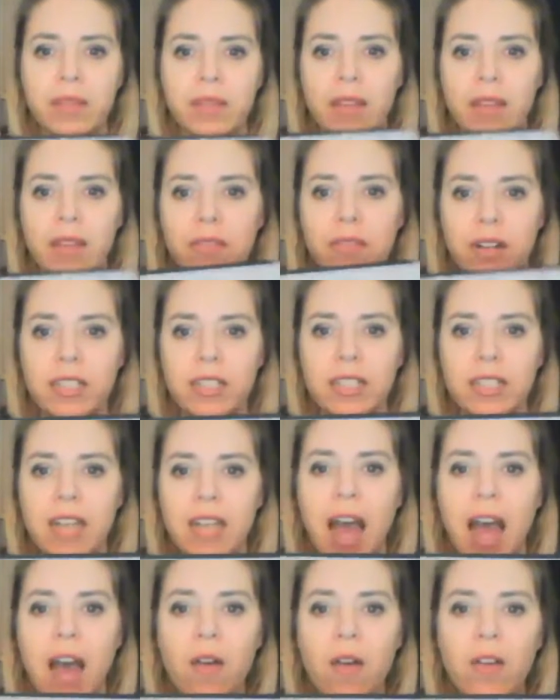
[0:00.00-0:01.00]
First,
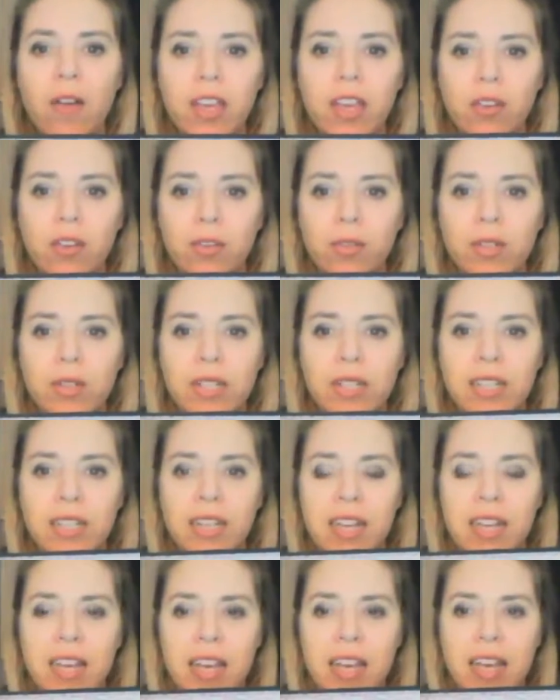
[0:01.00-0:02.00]
how cute
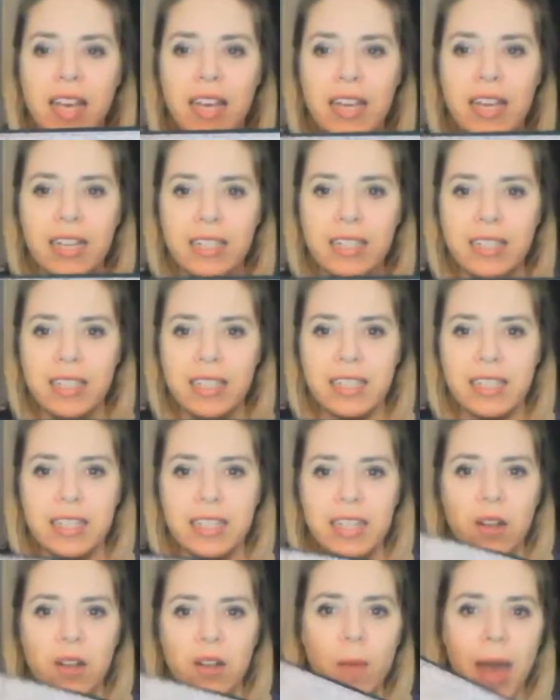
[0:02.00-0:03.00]
is
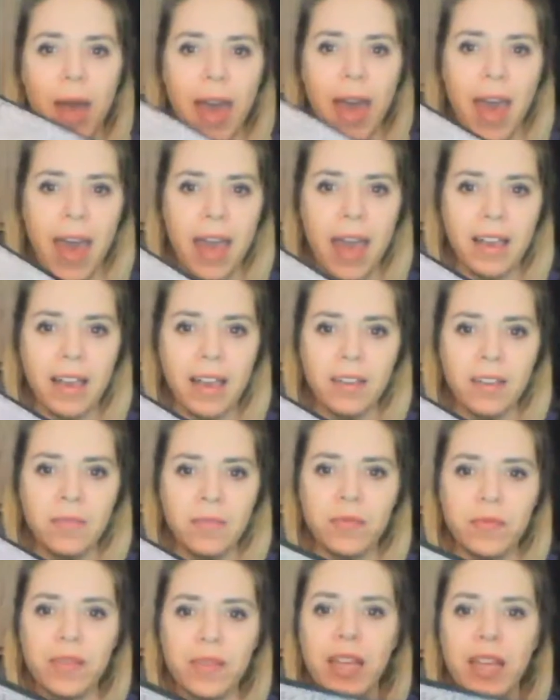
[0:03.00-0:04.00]
this little bag?
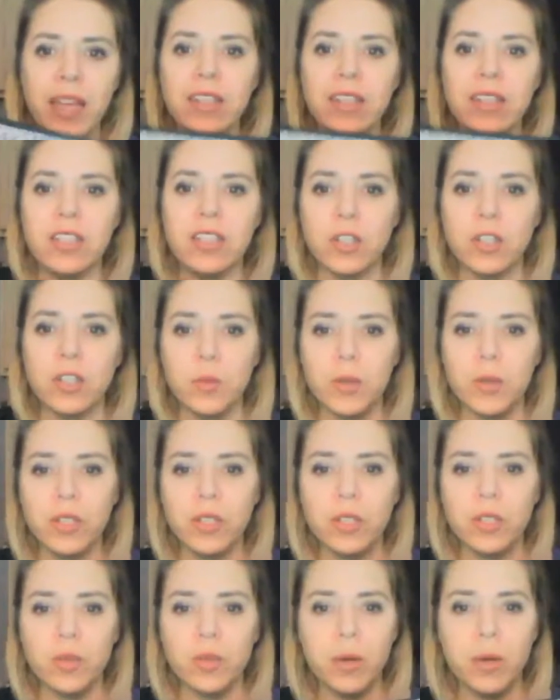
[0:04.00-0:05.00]
It's super,
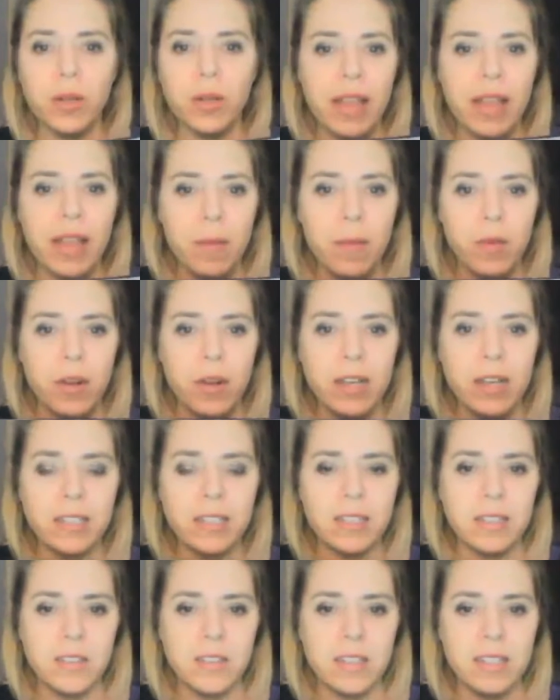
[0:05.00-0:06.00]
super
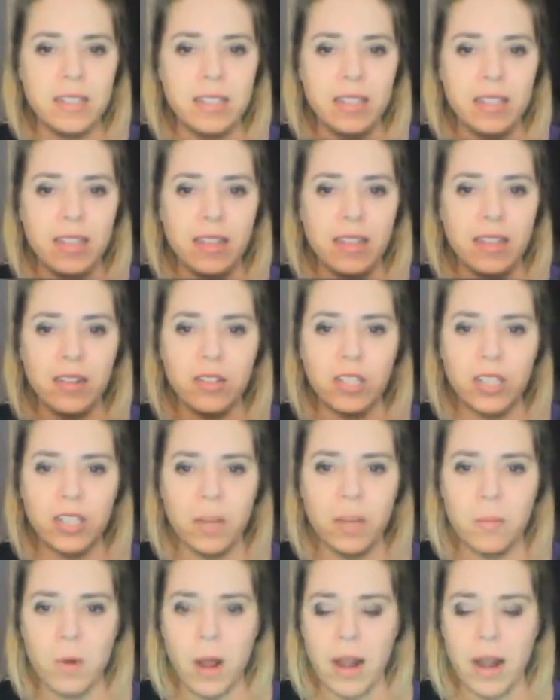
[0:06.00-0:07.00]
glamorous. You can see the little
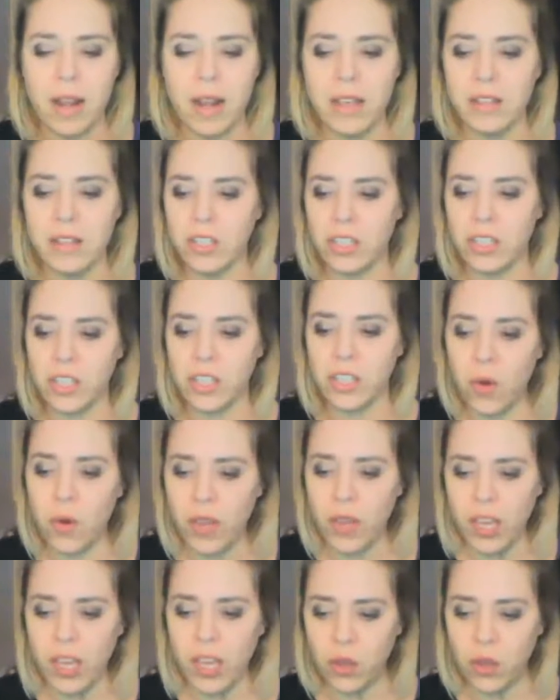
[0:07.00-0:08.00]
shimmer on it. So
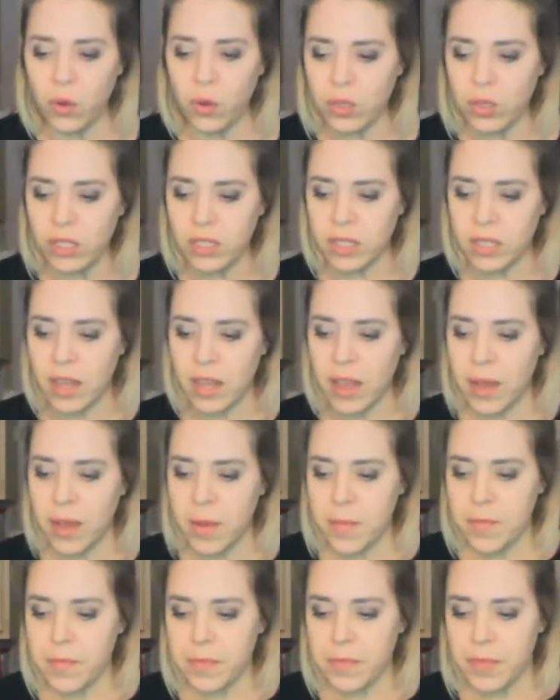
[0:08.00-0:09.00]
cute.
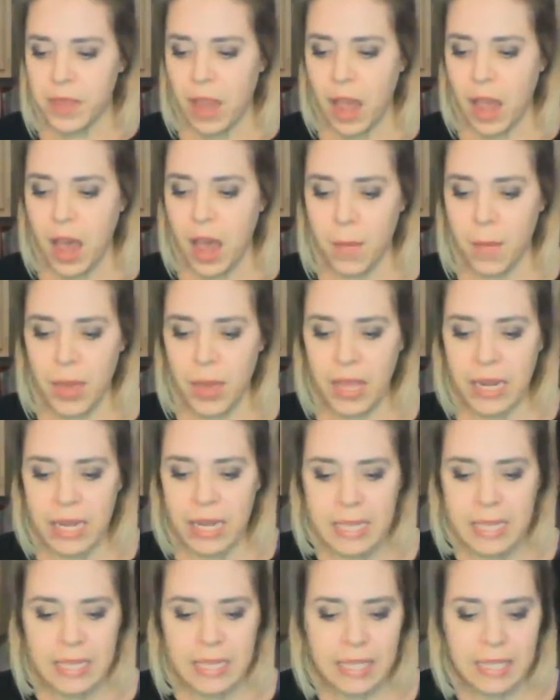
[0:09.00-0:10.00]
And
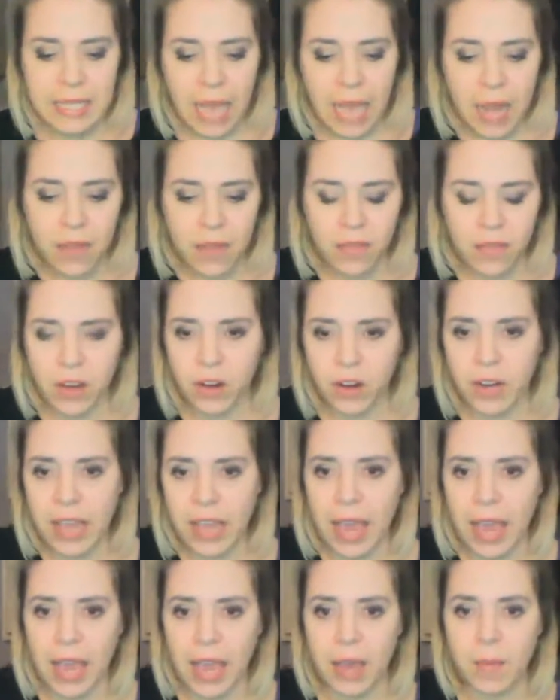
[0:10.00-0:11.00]
inside of here
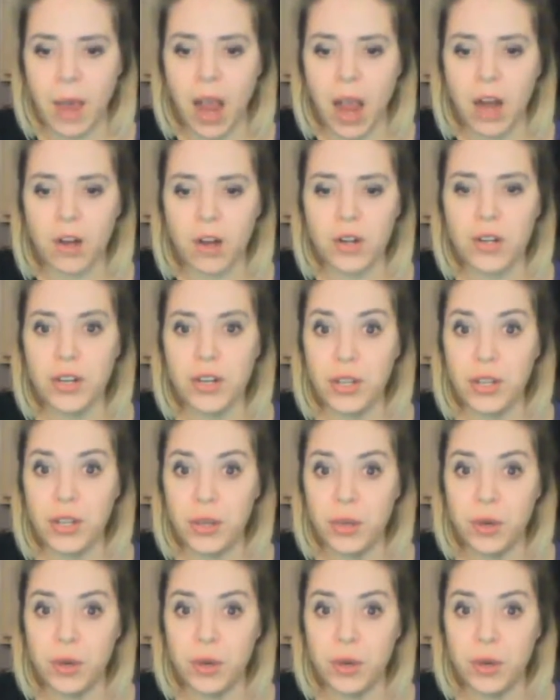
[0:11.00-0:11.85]
came our new